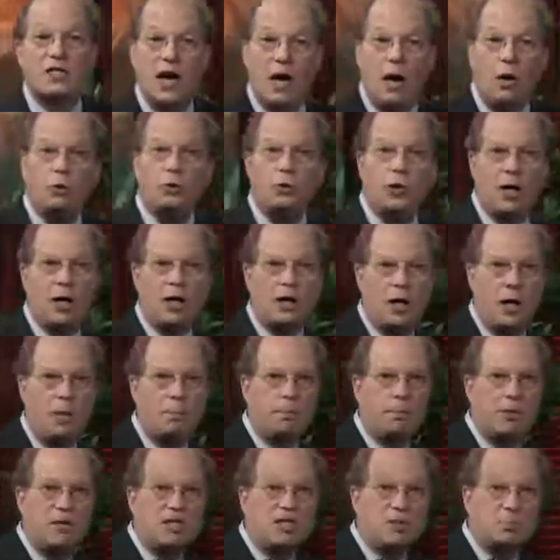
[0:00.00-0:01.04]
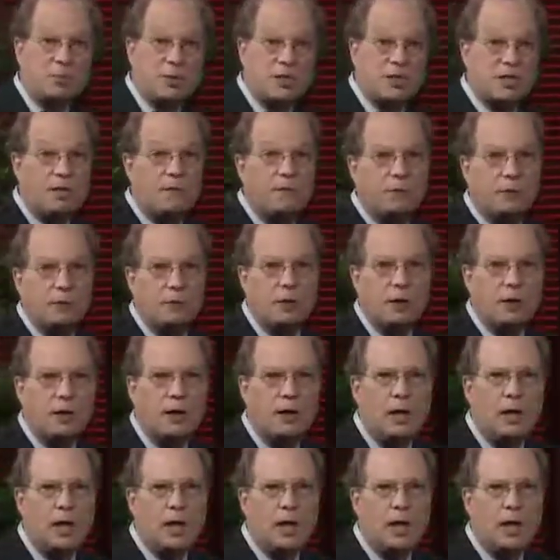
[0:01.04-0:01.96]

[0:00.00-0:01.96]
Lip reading: healthcare companies specifically